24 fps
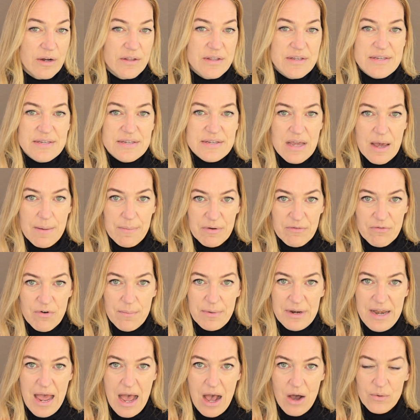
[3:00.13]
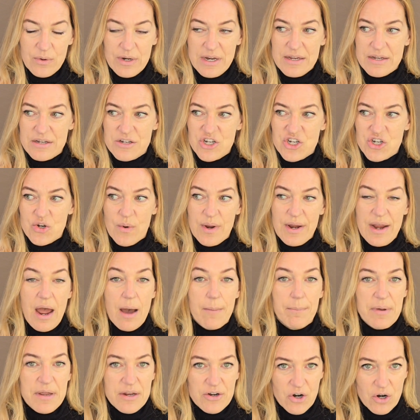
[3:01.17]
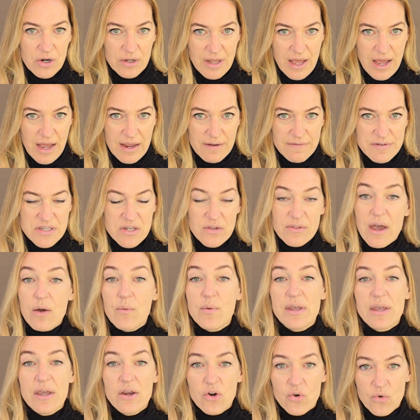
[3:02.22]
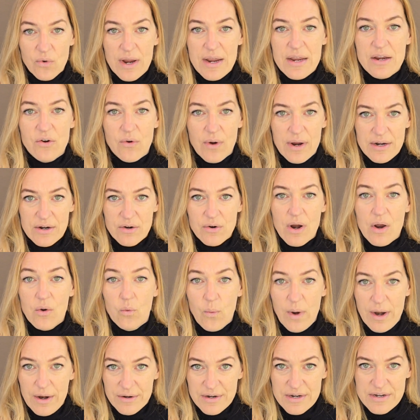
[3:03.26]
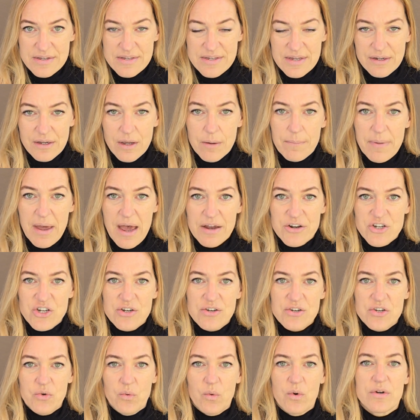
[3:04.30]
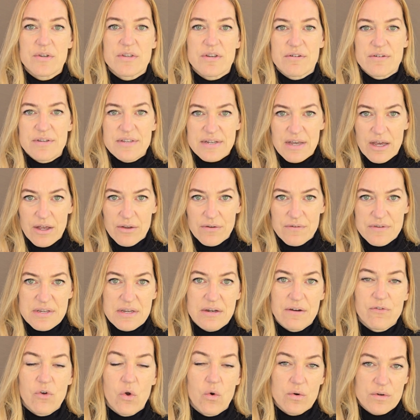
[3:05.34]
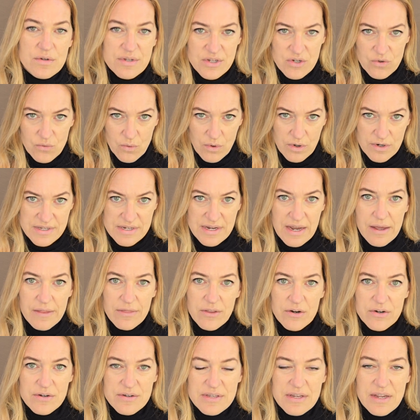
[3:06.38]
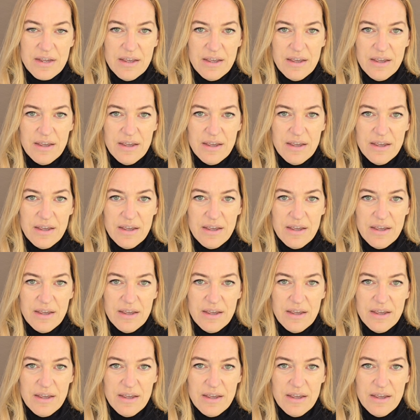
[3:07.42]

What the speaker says: this is coming from and how it is showing up in our lives, so that we can create greater awareness and compassion towards ourselves and, of course, towards others.